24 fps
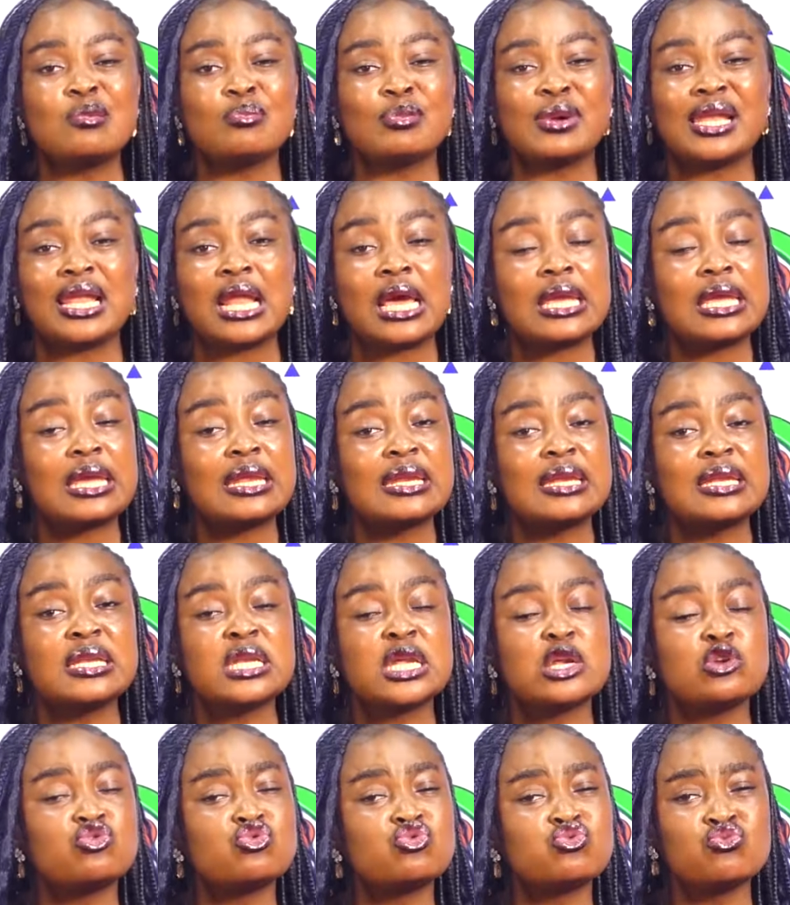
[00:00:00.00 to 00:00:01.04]
ma na ye
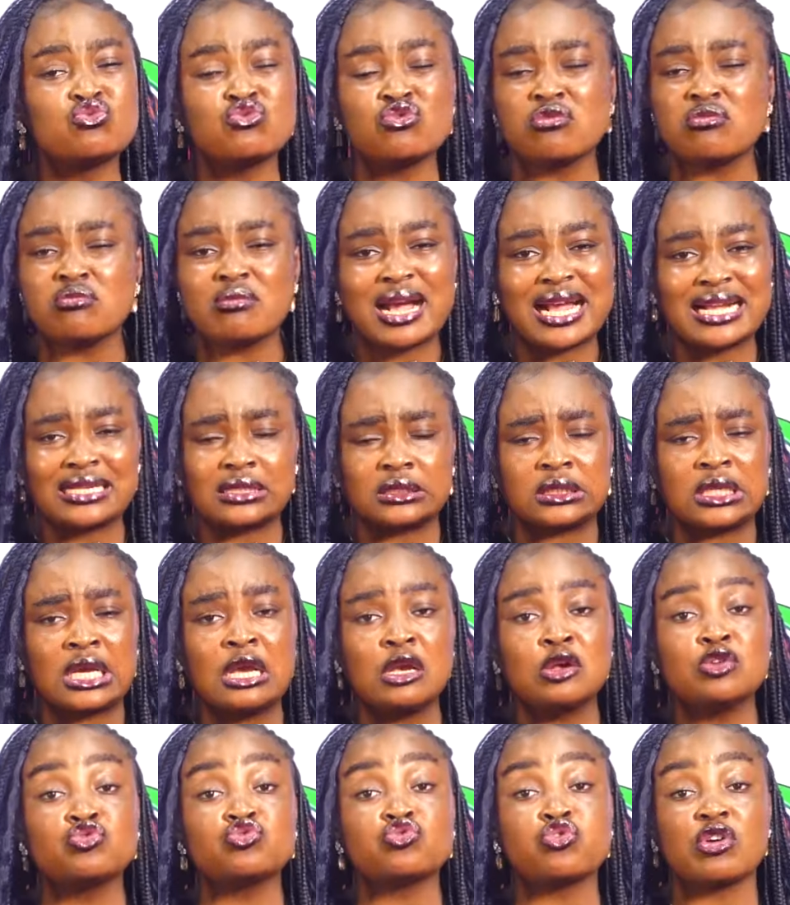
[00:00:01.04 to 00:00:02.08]
de too much
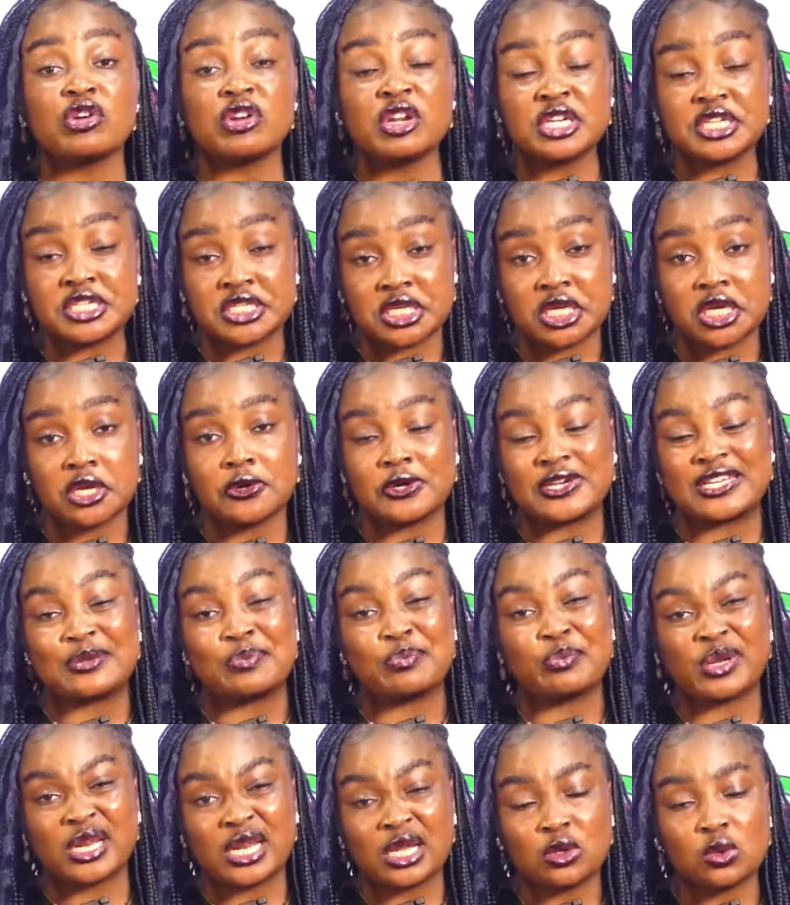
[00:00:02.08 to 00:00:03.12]
nto won de o de
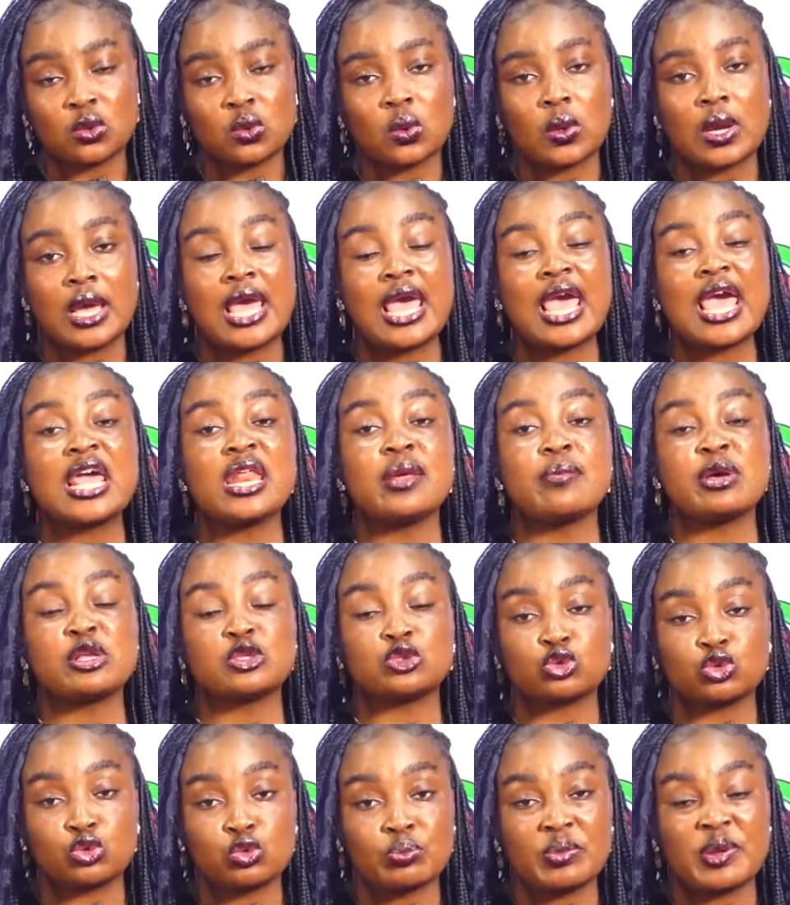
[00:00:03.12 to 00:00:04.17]
mra no e
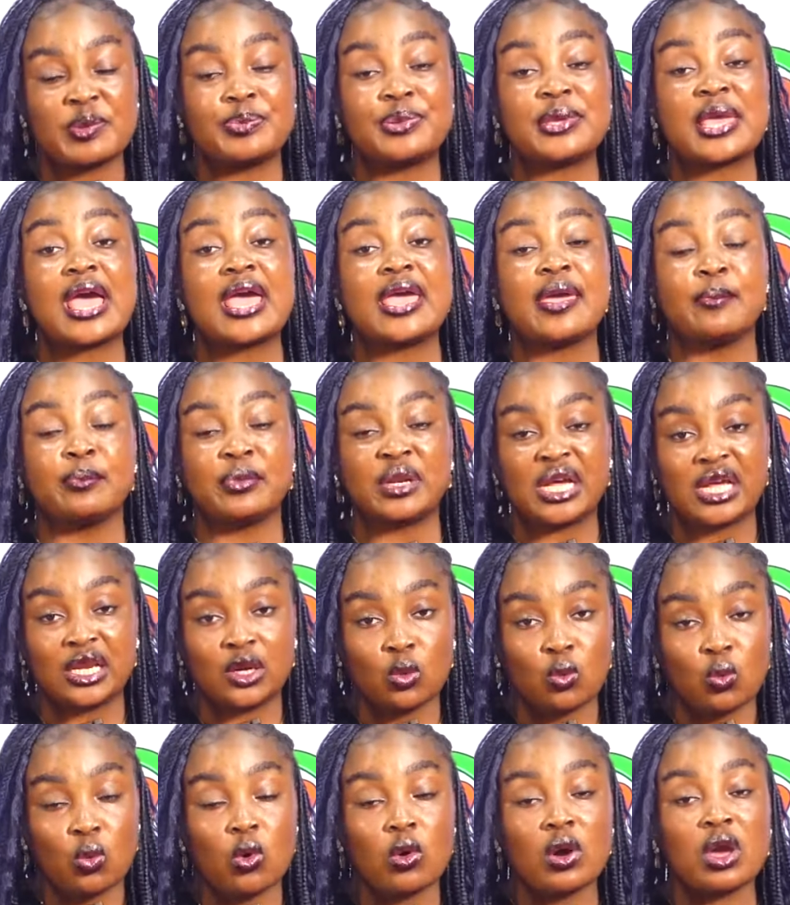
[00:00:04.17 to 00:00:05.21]
beto bebi a mra
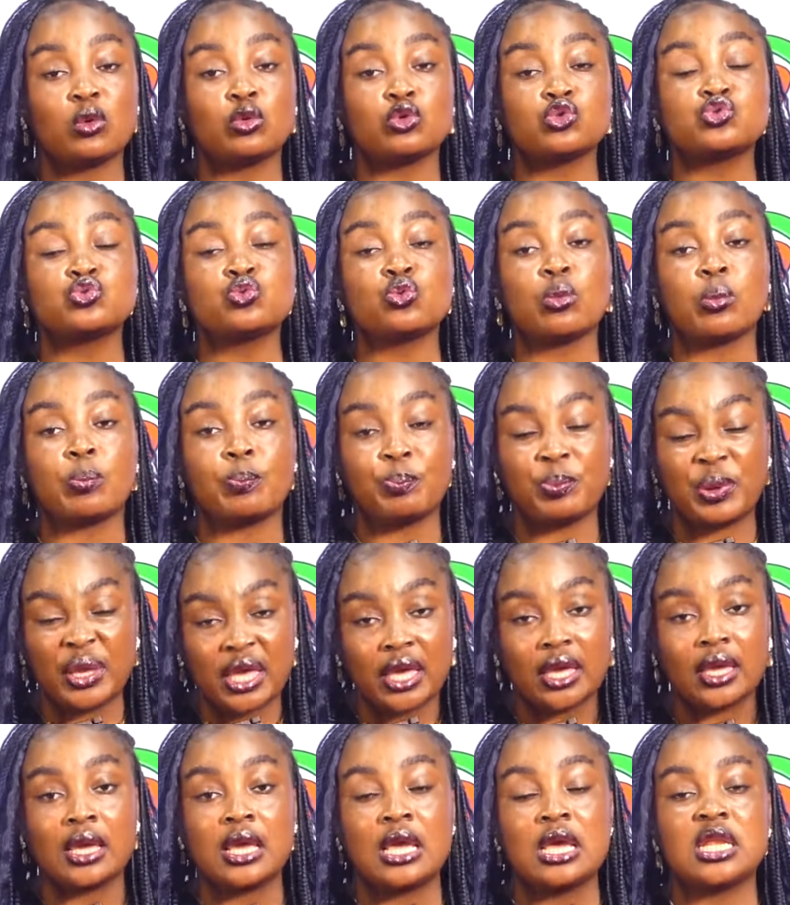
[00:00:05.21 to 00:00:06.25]
no wo e wo so
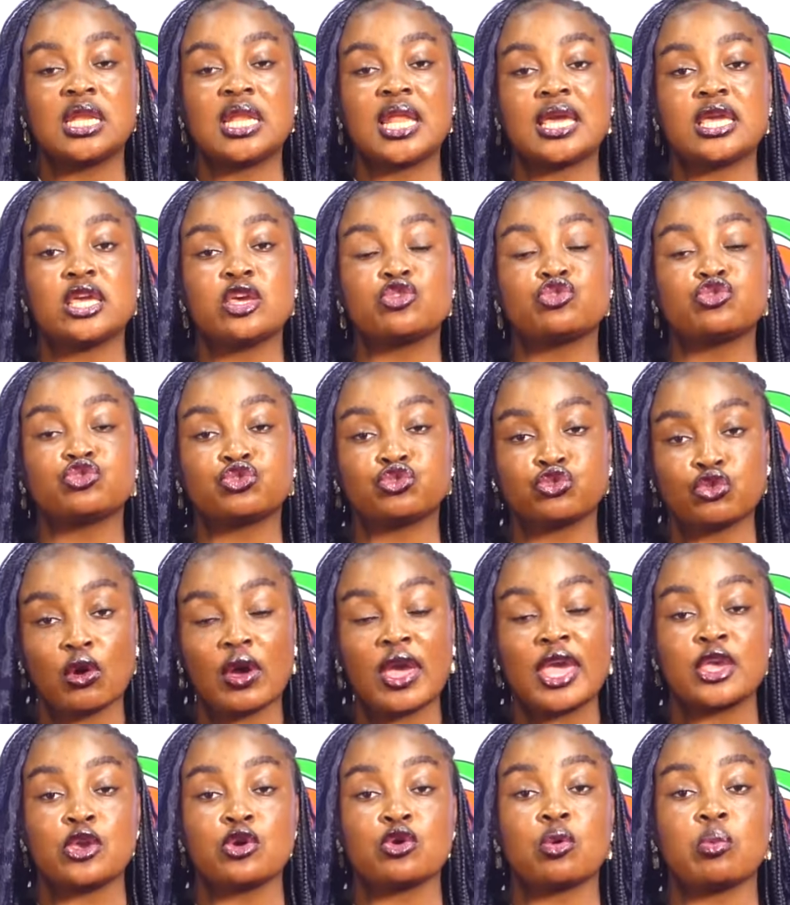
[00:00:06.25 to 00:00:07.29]
pe na ye so
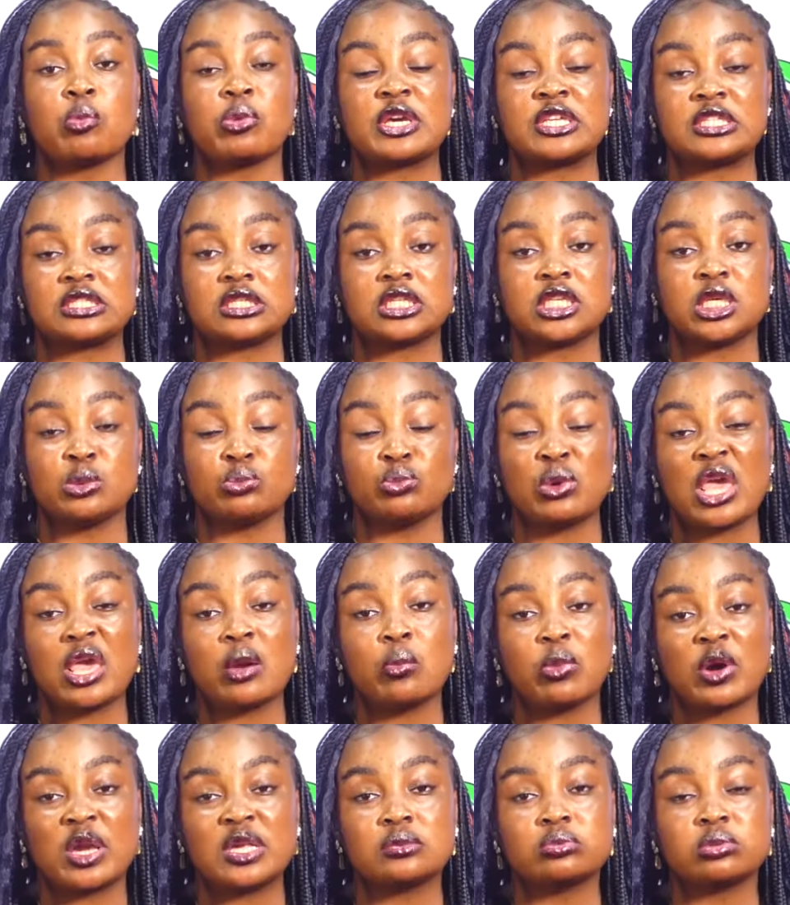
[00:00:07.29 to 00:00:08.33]
eye Oboy Siki me
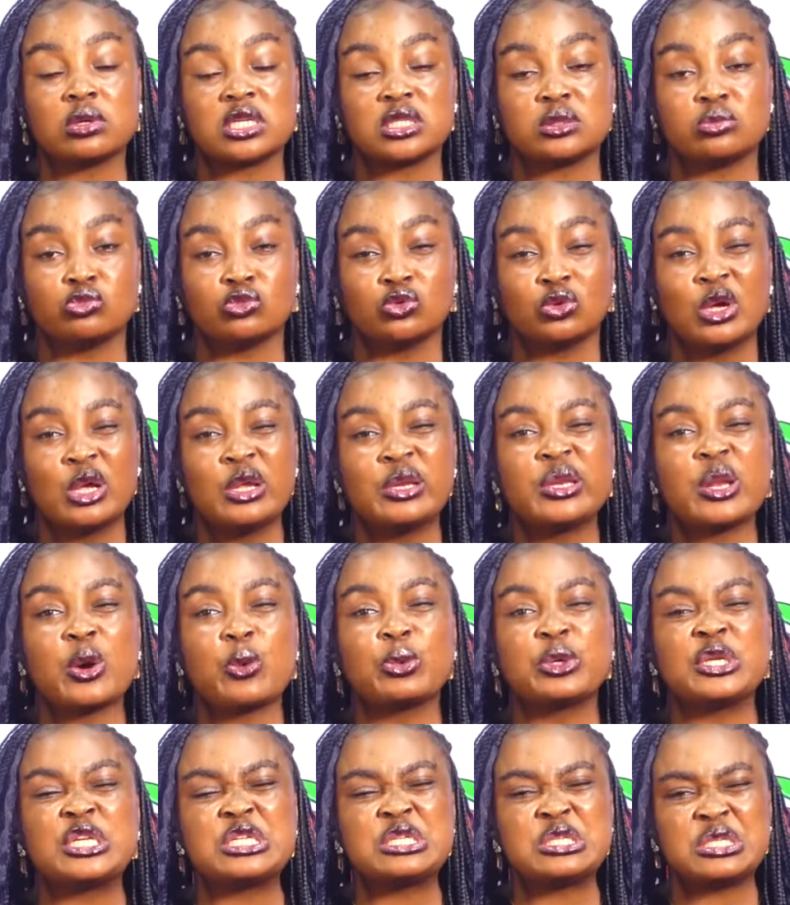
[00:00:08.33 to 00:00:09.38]
boys mu na
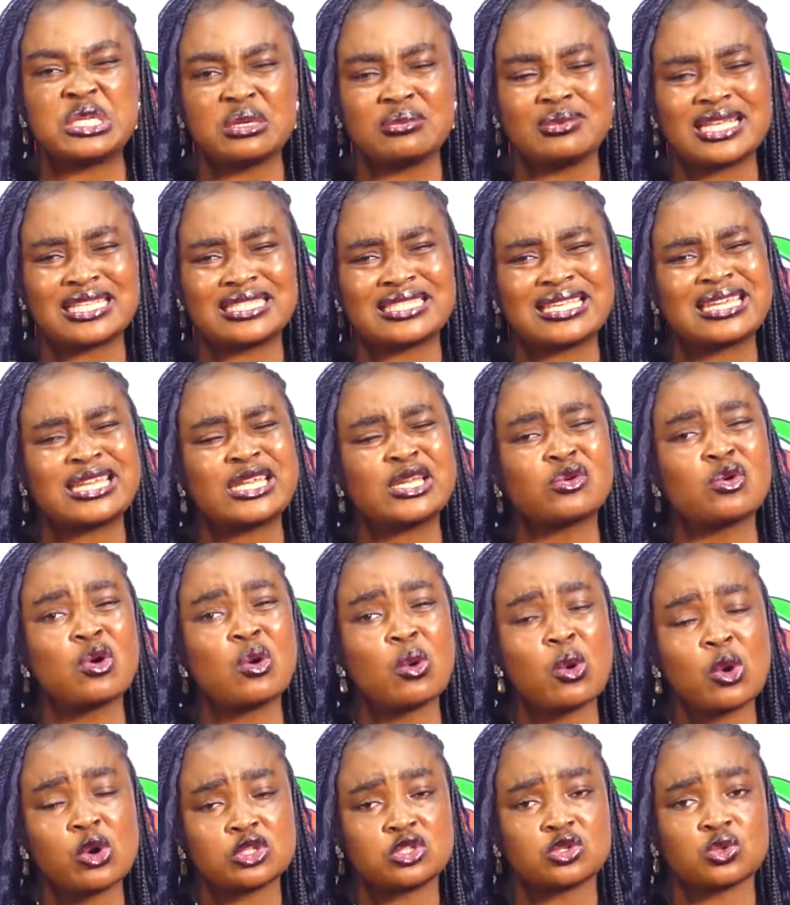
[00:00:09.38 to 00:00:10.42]
wo dem na se de ne
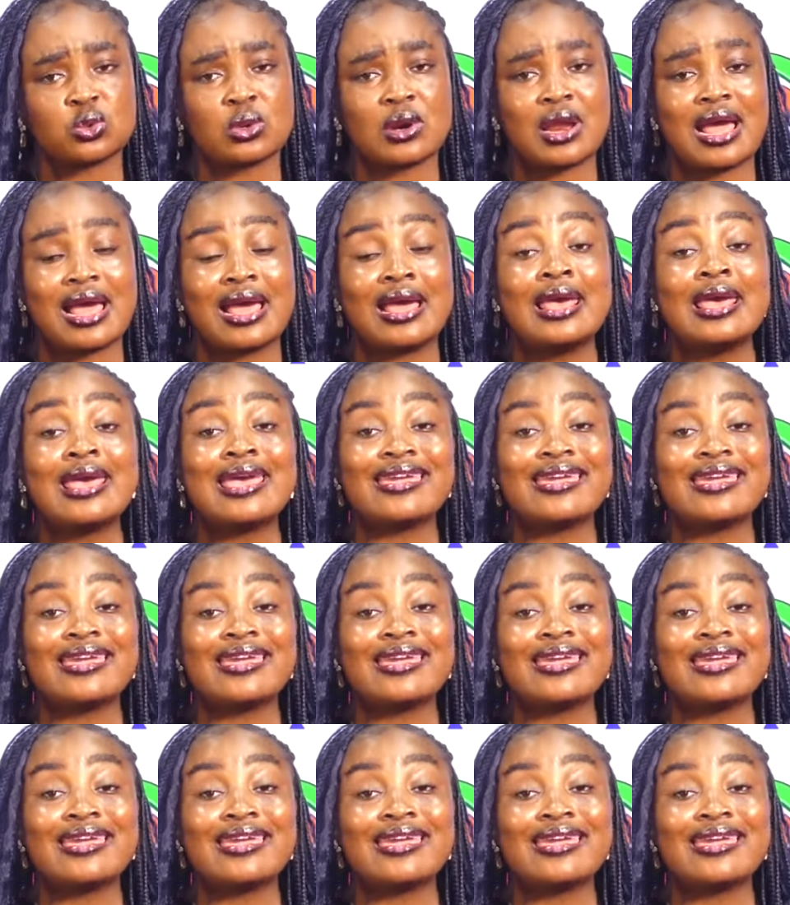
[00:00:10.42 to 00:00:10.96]
kokko to kra